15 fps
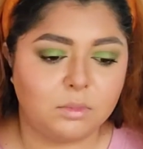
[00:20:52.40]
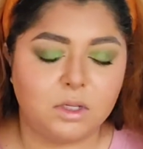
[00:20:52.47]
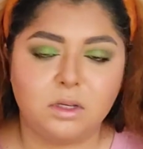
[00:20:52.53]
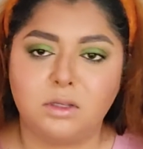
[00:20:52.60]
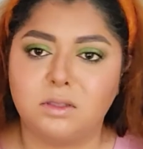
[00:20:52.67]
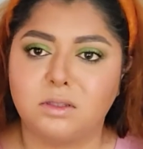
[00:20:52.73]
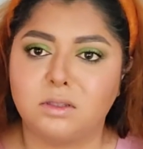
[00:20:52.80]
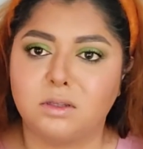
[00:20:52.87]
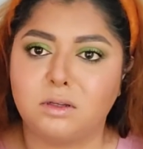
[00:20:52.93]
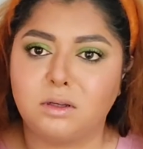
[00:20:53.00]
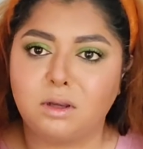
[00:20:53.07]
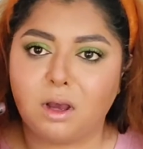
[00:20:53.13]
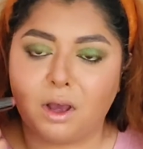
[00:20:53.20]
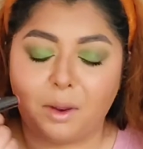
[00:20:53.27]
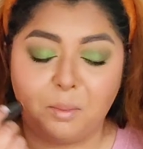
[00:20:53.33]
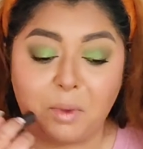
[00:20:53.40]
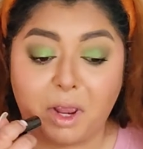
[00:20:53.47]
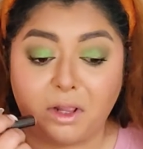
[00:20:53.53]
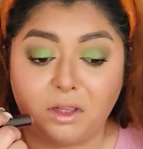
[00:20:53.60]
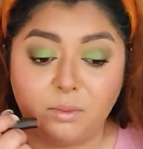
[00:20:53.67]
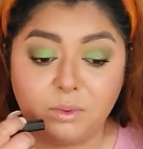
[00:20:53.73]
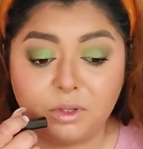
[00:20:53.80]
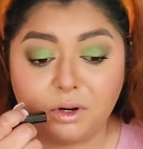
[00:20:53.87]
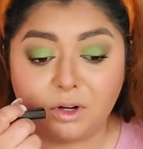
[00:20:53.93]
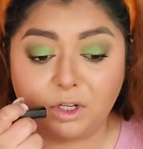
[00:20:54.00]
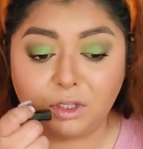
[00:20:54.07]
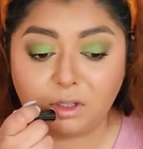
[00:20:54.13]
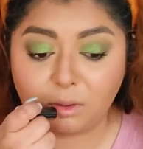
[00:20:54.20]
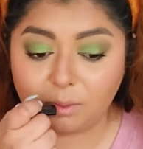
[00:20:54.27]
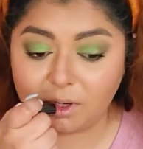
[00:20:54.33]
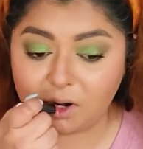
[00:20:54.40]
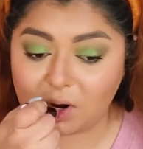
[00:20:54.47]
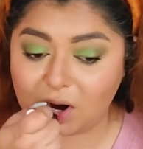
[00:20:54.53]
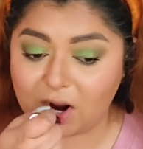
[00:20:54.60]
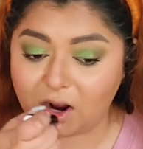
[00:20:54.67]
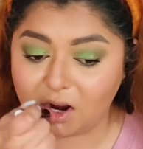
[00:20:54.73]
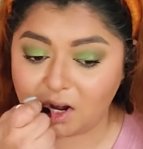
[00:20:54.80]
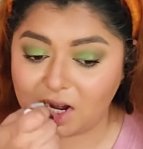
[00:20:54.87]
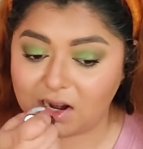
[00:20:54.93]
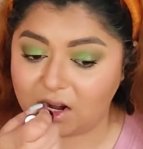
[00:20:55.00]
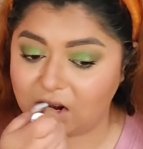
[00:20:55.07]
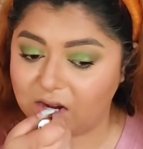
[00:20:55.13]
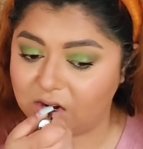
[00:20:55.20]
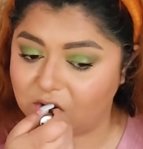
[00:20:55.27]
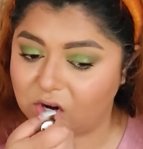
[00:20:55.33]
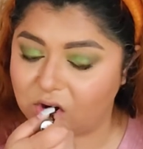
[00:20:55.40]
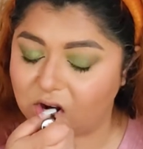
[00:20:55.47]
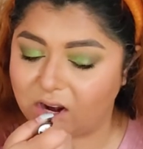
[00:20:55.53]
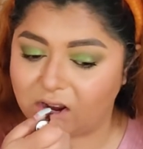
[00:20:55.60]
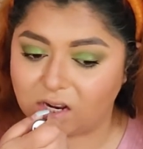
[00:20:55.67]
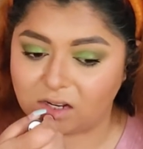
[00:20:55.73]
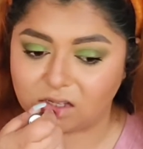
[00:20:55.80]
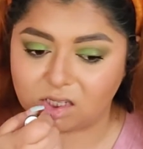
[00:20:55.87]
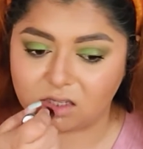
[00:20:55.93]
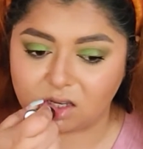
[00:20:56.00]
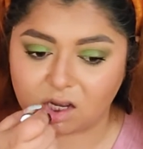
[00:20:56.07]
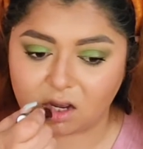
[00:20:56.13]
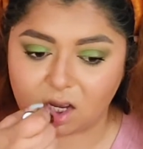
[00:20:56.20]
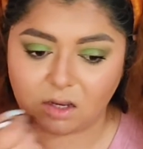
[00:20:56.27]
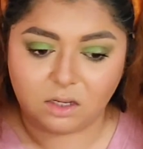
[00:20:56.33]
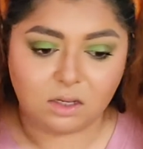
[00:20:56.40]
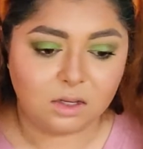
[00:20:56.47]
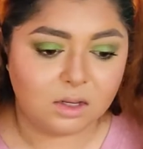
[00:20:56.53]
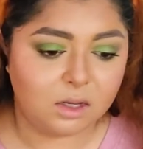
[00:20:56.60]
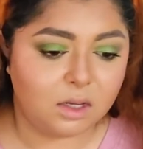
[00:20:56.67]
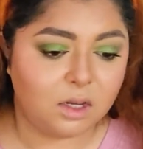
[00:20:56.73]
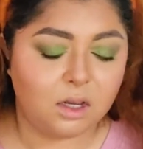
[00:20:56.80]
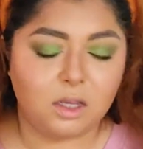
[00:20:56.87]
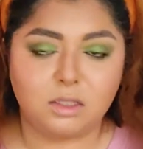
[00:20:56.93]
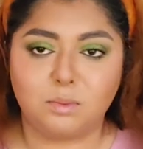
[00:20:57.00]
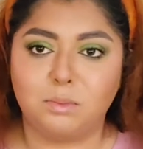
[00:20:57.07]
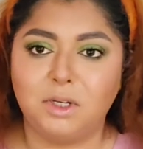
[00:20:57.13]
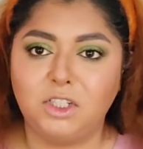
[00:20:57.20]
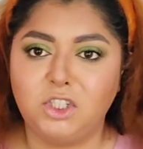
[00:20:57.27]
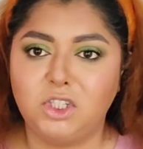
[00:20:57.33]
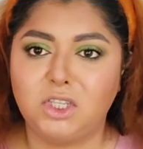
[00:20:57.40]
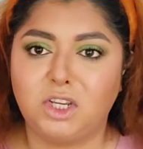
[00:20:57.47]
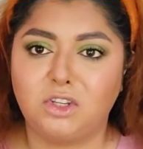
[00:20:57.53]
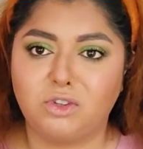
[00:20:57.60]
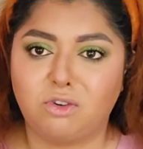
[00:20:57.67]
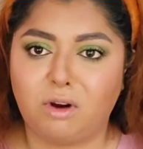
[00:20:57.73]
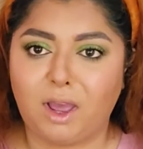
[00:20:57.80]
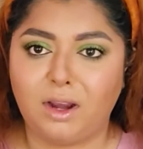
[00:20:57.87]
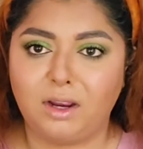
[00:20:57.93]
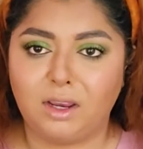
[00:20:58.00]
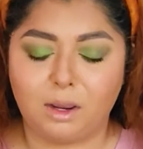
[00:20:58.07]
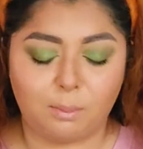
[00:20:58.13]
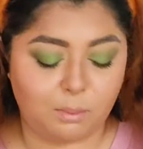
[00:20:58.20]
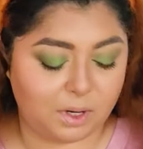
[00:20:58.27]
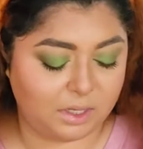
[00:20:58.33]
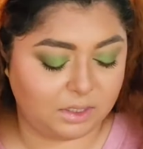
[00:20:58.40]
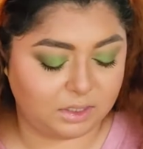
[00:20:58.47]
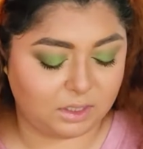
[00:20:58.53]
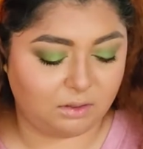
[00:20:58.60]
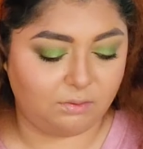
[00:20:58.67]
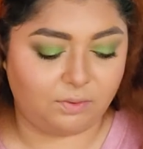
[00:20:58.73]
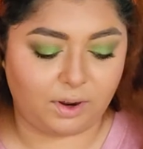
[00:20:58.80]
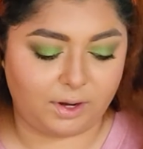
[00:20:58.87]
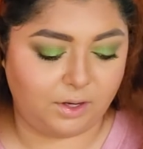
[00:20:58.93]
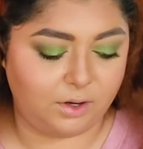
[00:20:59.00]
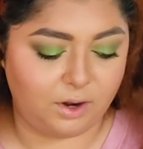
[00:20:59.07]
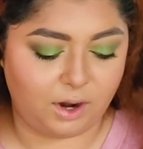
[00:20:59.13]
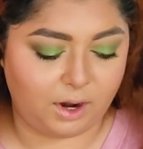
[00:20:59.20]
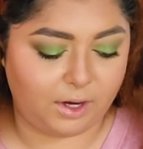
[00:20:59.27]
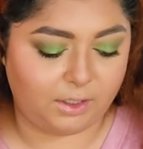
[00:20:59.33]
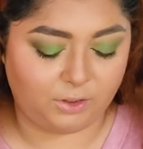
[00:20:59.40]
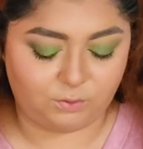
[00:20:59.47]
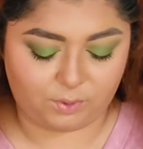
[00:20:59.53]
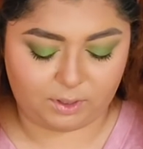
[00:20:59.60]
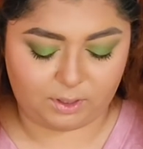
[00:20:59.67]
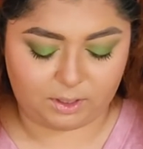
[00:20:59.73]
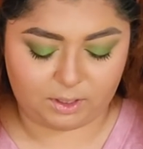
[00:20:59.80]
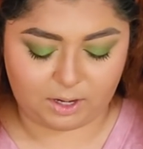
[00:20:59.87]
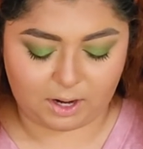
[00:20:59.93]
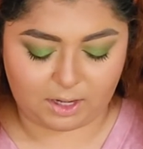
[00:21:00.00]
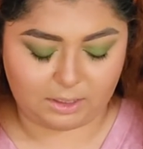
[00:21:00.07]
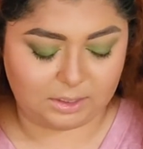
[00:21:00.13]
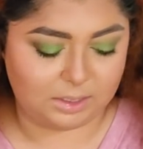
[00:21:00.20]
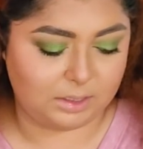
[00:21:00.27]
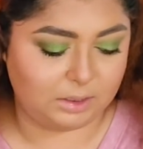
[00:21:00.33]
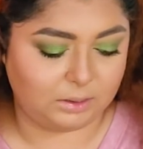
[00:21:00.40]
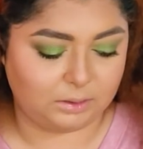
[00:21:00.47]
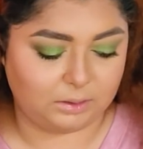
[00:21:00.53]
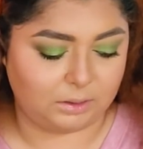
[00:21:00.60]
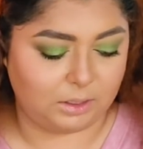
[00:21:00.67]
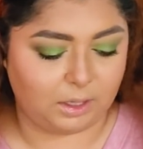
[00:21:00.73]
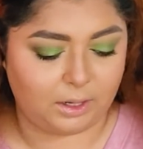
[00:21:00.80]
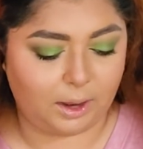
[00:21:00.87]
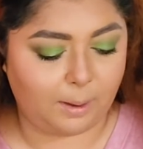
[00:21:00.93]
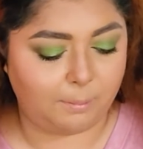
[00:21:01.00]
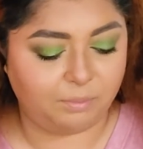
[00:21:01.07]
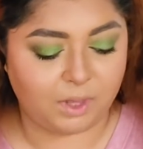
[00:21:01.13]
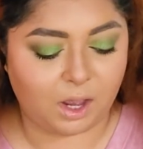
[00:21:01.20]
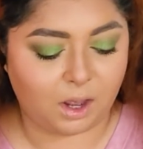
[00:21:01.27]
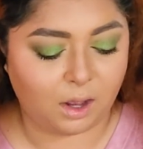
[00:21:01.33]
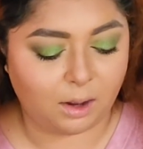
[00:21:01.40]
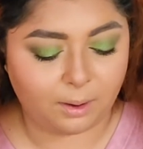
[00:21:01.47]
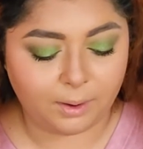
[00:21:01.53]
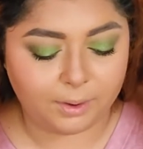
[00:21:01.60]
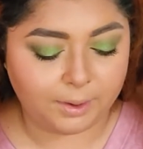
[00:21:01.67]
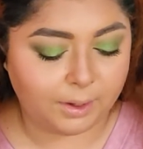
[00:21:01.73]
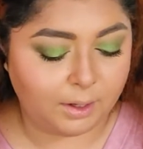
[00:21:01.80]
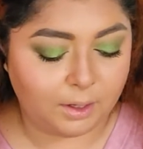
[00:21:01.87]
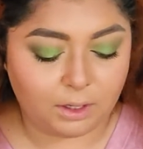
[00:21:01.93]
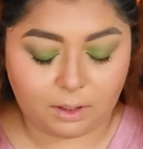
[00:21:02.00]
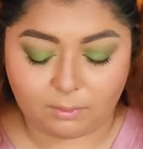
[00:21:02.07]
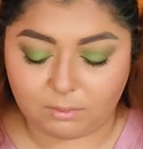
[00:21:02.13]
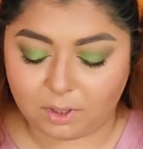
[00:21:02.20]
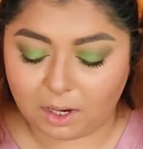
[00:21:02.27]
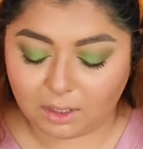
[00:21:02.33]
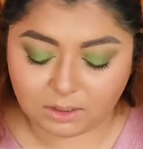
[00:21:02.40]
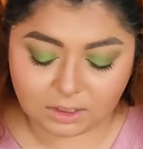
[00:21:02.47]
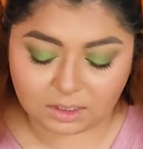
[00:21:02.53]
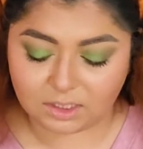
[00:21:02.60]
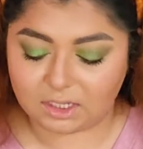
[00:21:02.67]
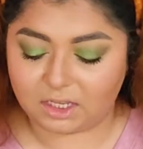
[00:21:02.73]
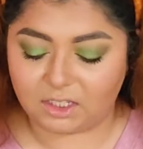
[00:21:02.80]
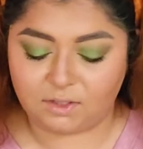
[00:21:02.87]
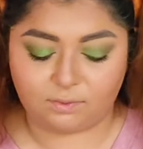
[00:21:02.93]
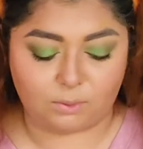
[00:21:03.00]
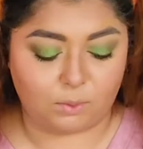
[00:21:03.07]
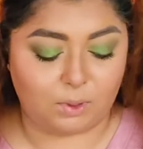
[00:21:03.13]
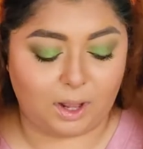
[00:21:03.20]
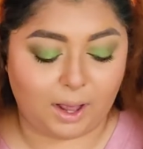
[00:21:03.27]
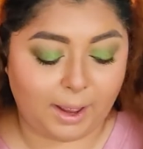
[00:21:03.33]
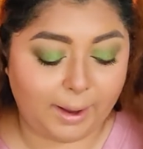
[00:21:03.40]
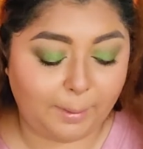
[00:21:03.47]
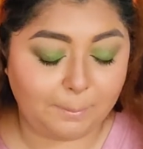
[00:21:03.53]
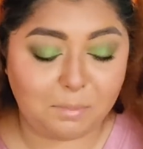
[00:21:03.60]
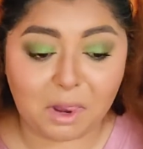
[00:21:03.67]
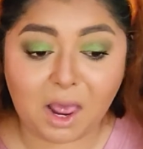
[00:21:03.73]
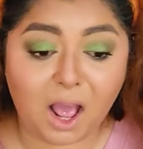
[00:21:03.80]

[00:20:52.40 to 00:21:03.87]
because uh, my lips are a little bit on the dry inside. As much as I try to keep myself hydrated, I still like I'm not not successful. I am